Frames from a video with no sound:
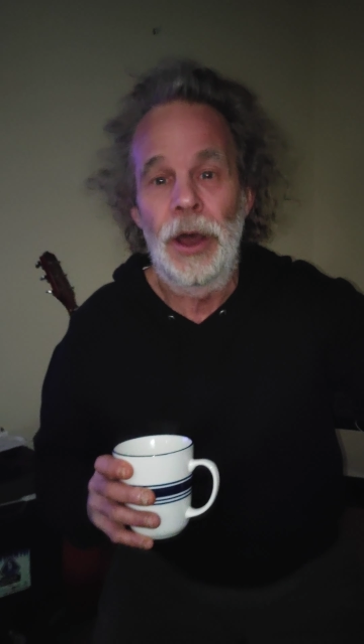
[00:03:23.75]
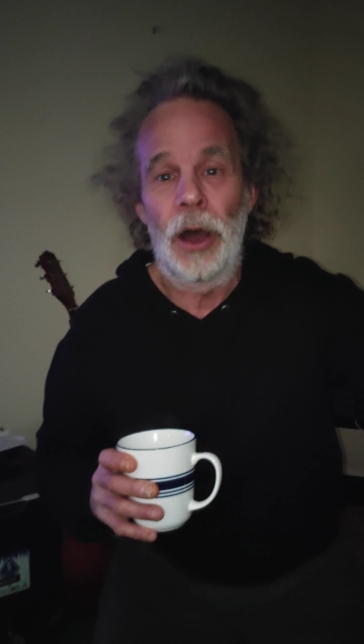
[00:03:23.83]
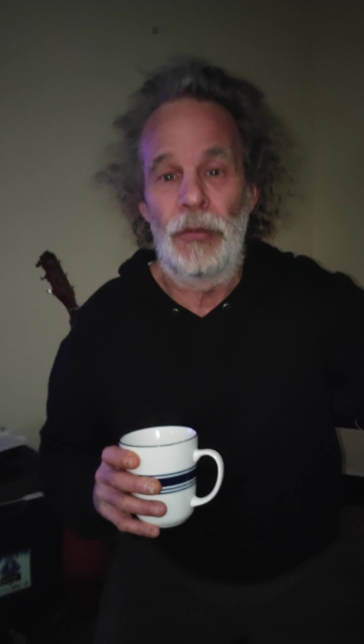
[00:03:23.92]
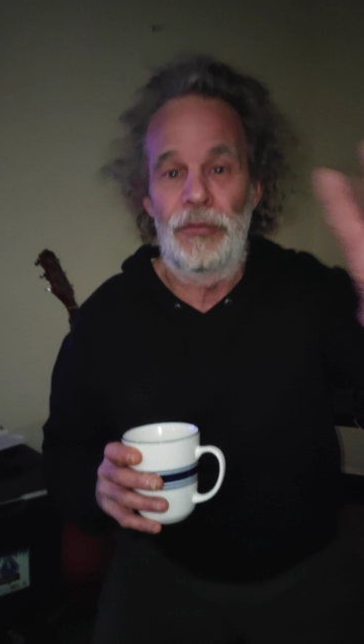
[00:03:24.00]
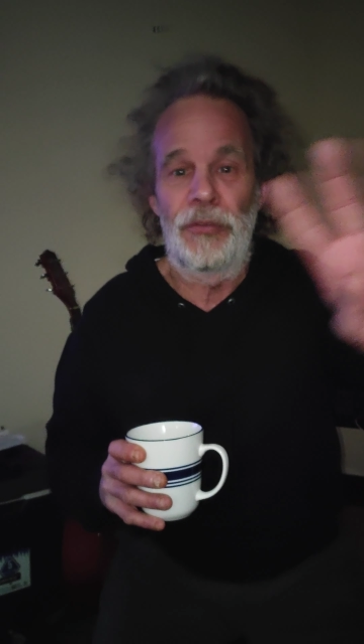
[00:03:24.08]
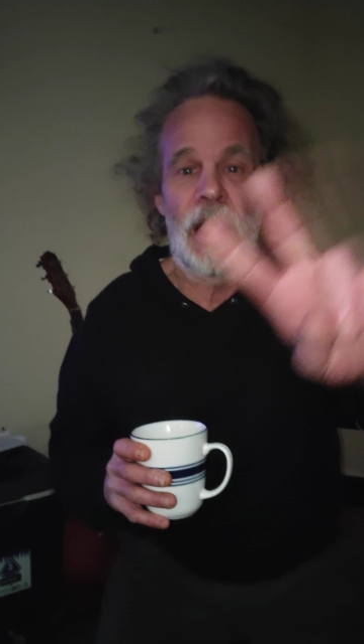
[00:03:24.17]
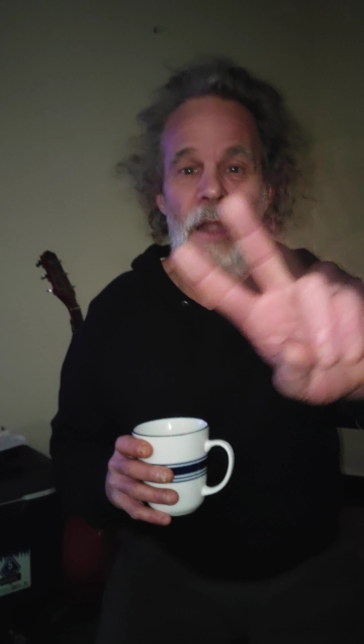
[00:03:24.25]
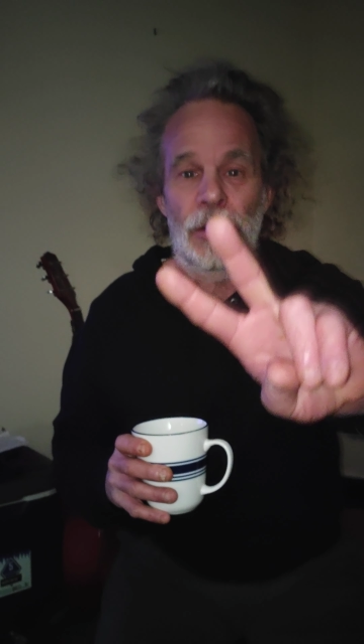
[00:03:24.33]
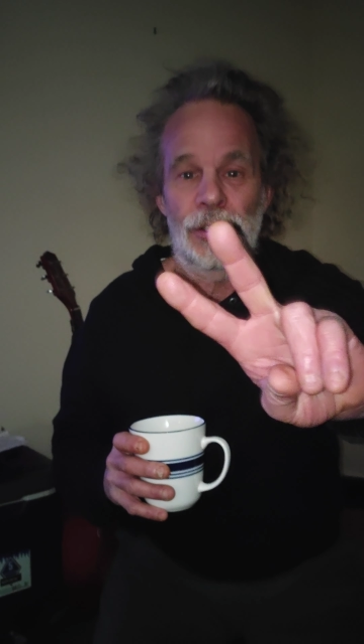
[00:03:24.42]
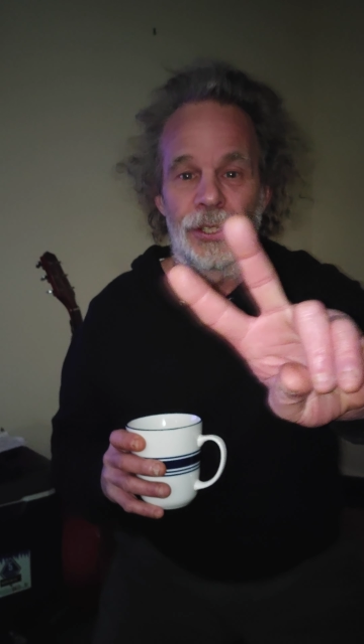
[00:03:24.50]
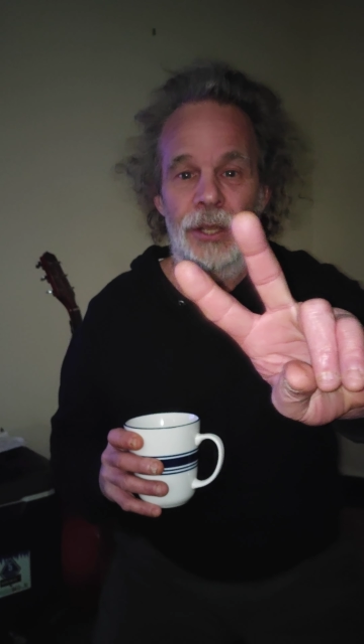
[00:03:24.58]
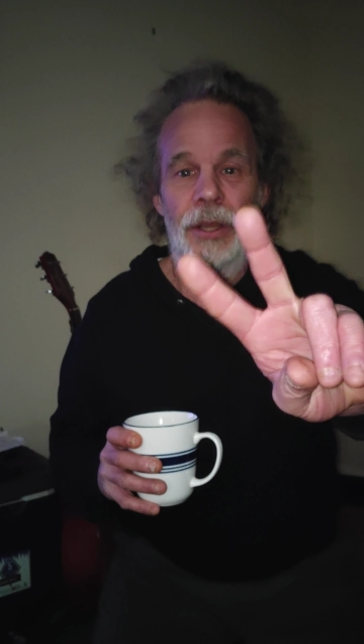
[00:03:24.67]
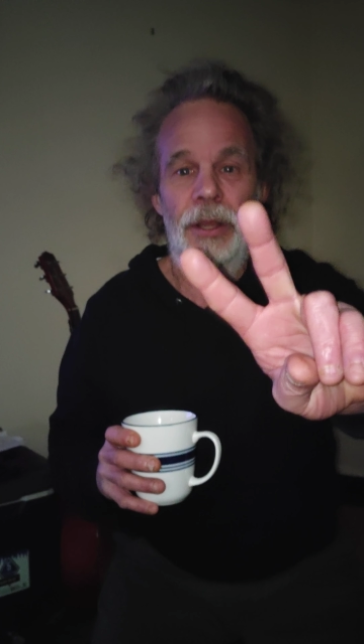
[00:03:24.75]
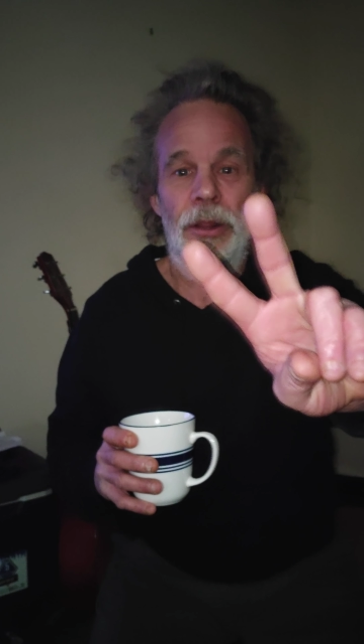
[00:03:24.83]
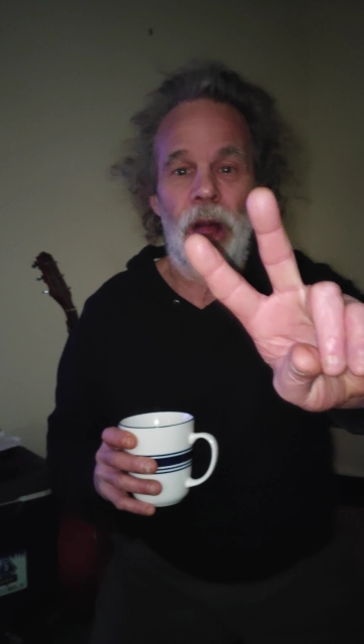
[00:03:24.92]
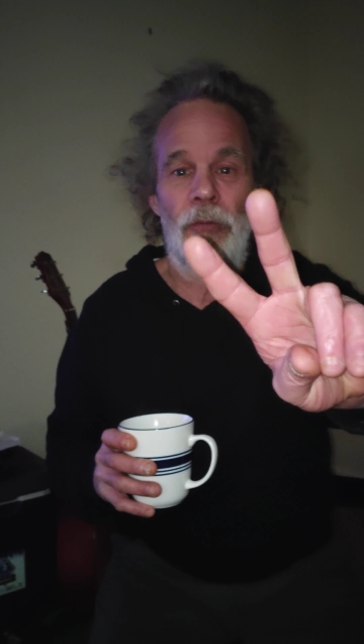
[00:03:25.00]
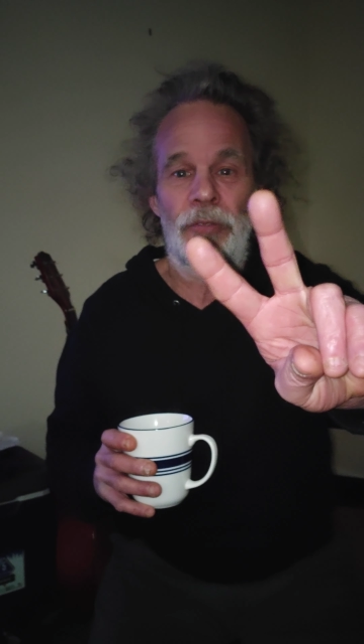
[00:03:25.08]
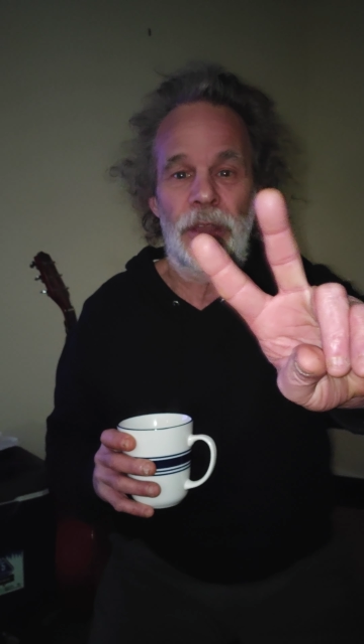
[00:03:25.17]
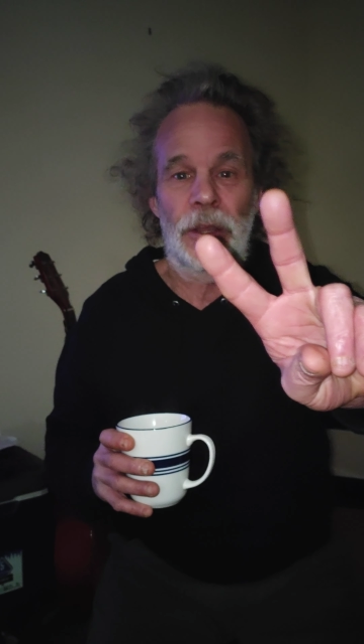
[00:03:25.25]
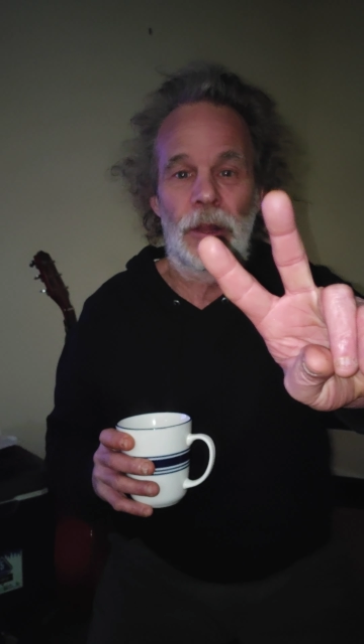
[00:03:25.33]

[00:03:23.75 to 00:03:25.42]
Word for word: A farce. Love you,